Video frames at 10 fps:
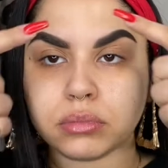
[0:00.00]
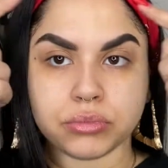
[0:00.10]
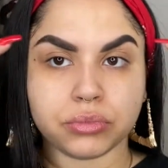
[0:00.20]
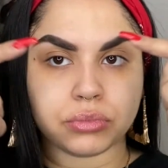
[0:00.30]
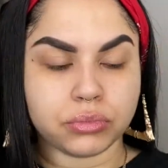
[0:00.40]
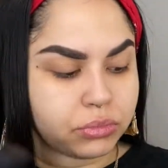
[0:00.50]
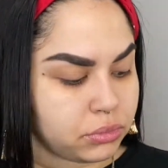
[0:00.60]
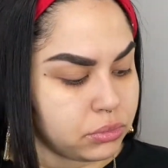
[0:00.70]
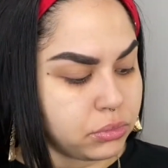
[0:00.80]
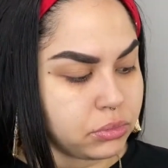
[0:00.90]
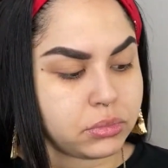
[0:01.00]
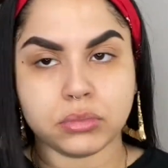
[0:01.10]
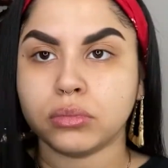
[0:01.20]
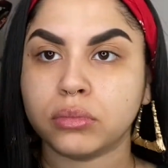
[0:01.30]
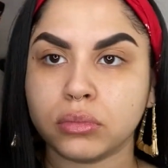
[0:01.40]
I use my e.l.f.
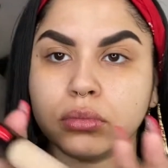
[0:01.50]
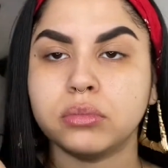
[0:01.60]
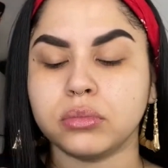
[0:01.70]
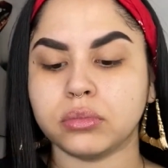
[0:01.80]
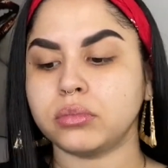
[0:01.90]
concealer on the